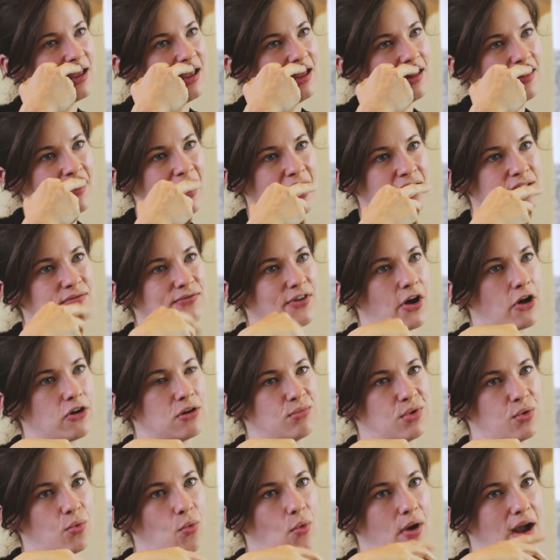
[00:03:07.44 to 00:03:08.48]
in that
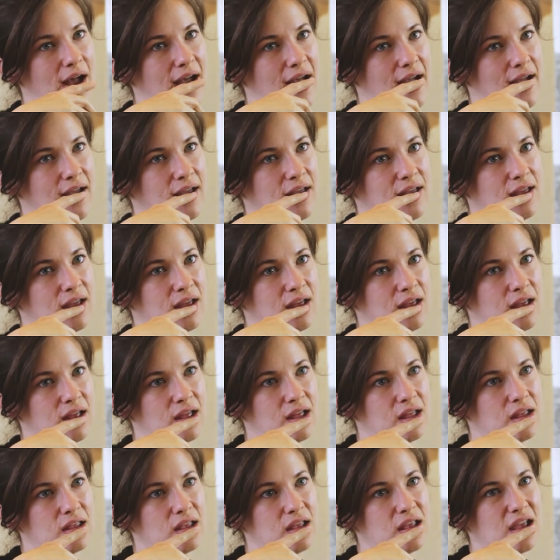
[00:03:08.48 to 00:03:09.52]
environment where
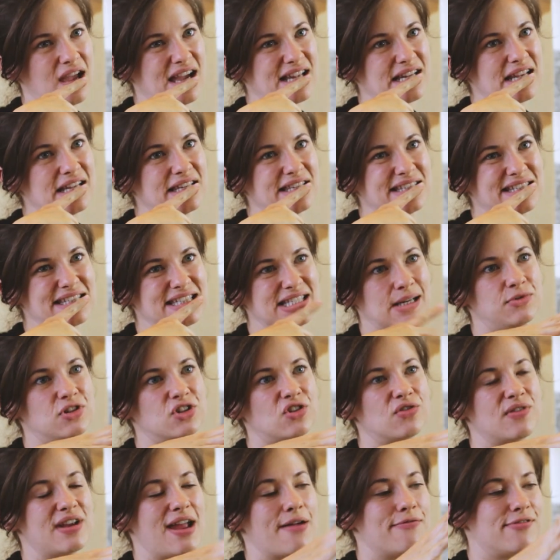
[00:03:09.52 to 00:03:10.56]
to some
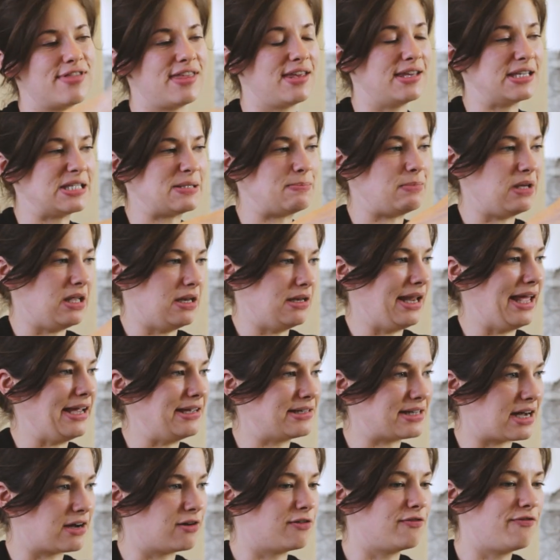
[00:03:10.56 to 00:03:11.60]
degree everything has been
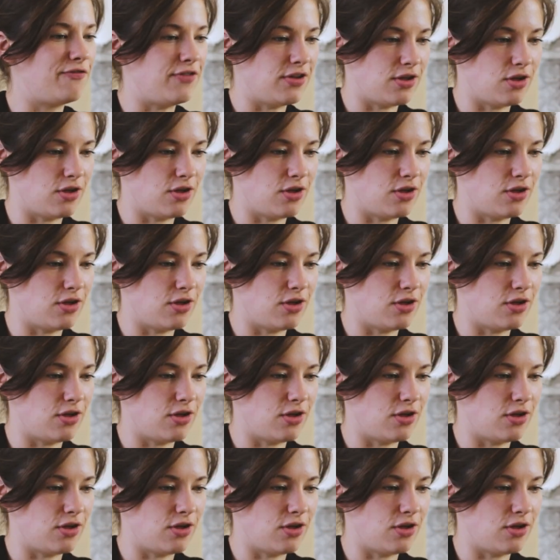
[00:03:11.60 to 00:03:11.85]
laid out for